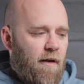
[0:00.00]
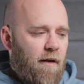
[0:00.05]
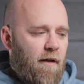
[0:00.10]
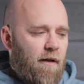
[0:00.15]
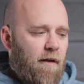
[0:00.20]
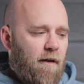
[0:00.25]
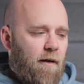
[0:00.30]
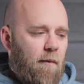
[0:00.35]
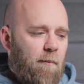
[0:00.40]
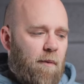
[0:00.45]

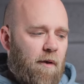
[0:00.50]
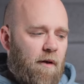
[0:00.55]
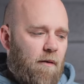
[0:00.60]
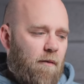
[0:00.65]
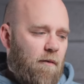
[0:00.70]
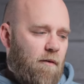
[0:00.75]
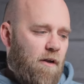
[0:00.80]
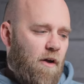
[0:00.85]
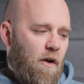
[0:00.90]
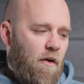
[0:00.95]
uh, but
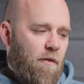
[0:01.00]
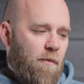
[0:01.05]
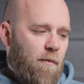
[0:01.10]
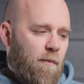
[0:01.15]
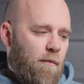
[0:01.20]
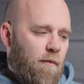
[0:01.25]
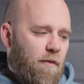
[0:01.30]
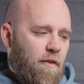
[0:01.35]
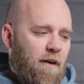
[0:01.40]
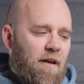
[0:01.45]
you know,
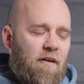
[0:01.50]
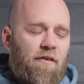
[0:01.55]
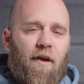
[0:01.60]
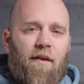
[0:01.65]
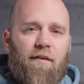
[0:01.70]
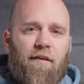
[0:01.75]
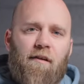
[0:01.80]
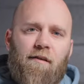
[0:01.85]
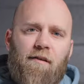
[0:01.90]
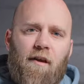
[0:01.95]
things
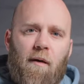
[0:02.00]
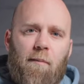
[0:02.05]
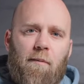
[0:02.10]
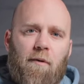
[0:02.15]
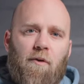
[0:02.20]
like this happen